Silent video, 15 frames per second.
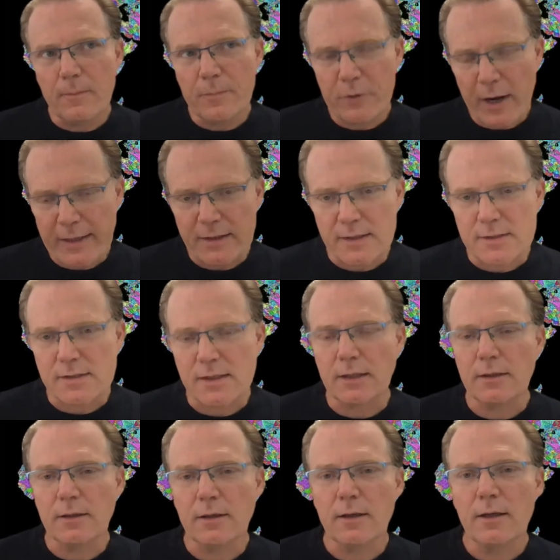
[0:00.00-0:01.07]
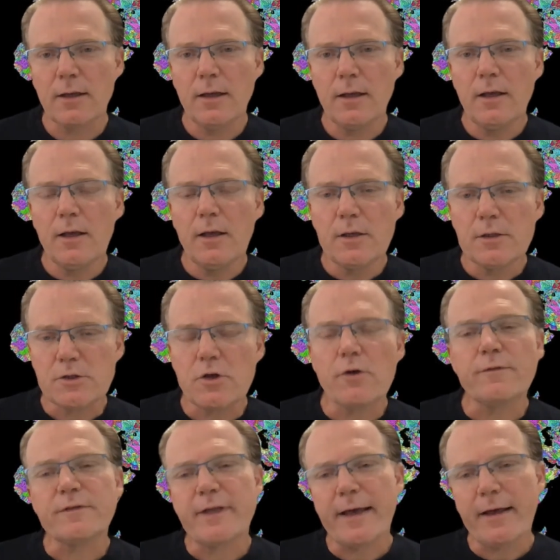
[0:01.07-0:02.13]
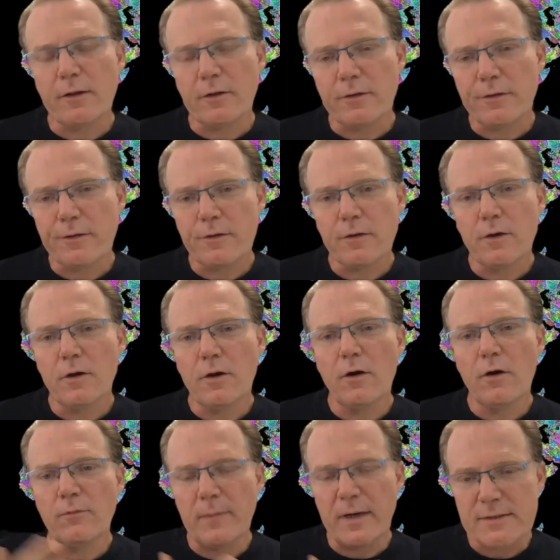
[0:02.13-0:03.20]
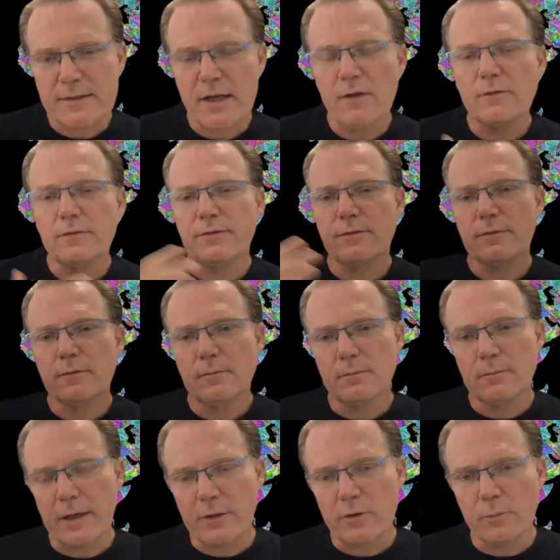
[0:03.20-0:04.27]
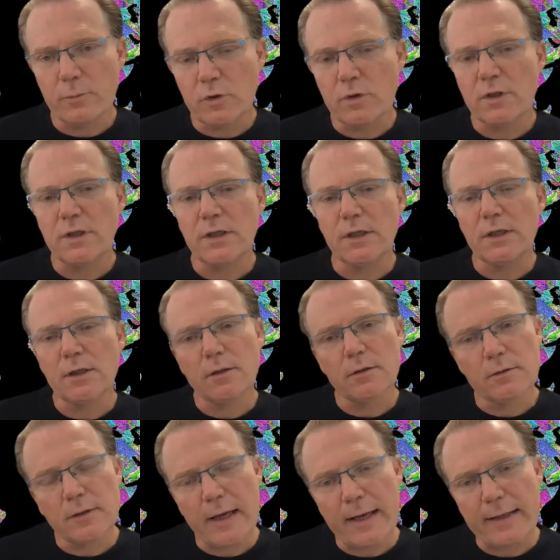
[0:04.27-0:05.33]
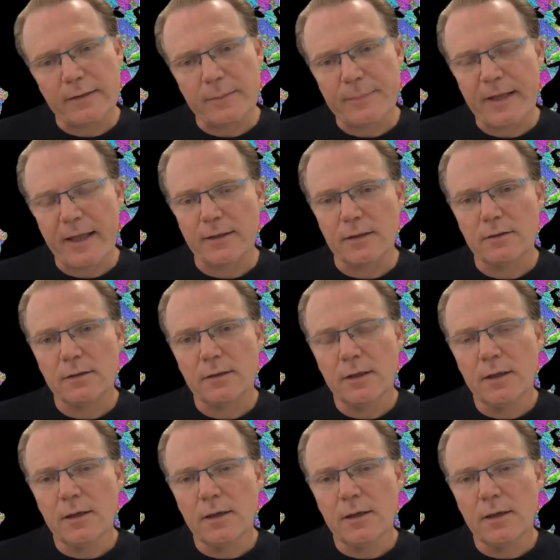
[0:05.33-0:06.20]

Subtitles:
practicing serve the health of myself, my community, and the planet?